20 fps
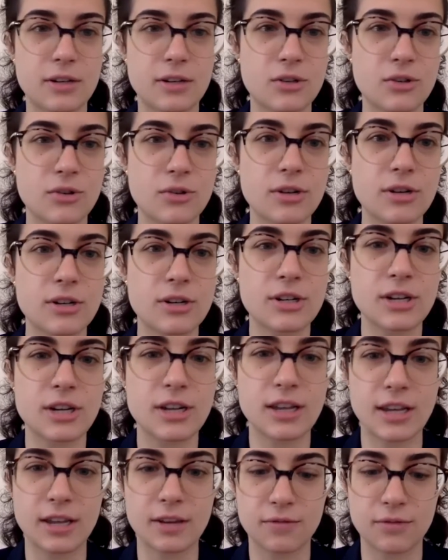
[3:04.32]
George.
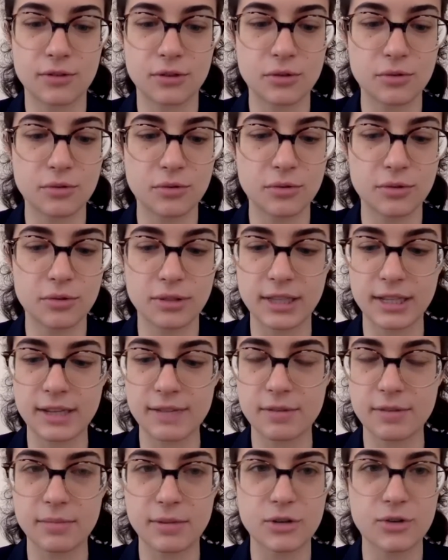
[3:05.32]
If you
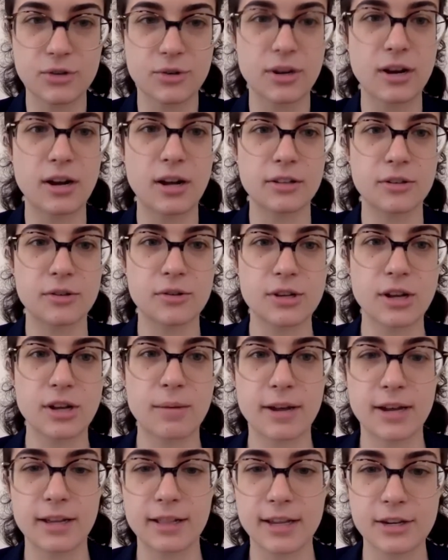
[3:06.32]
live in Montreal, you saw
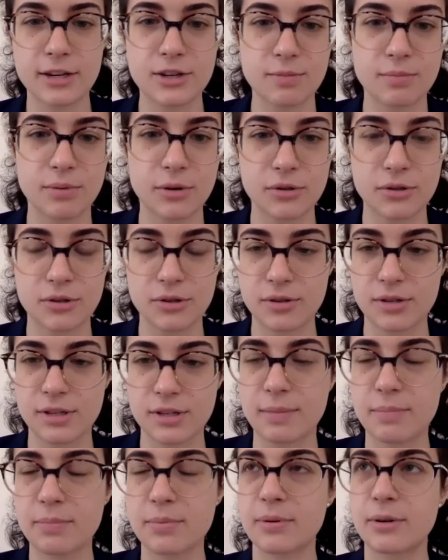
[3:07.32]
my election posters
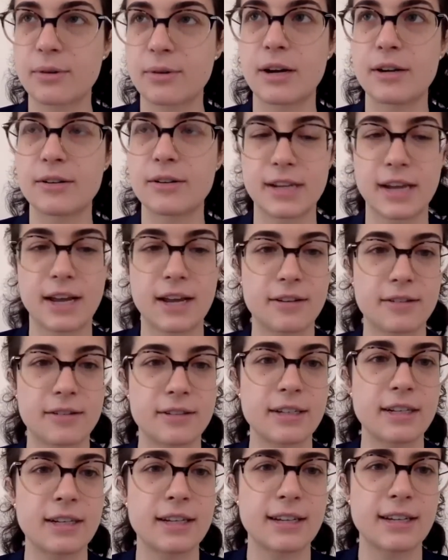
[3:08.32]
up around
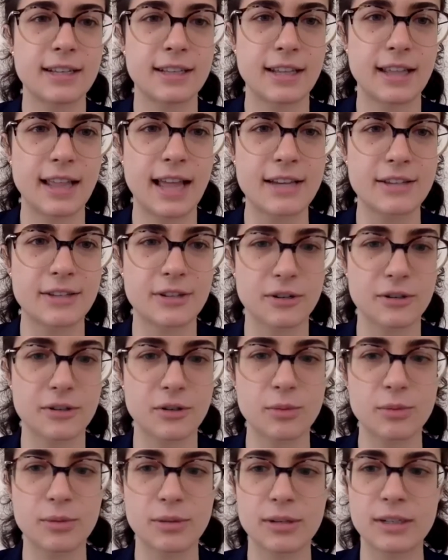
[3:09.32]
town last
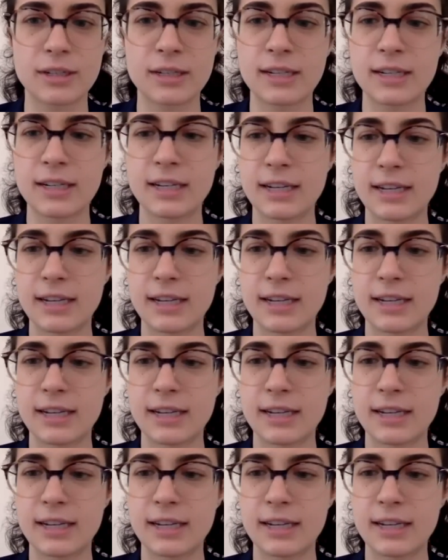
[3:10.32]
October.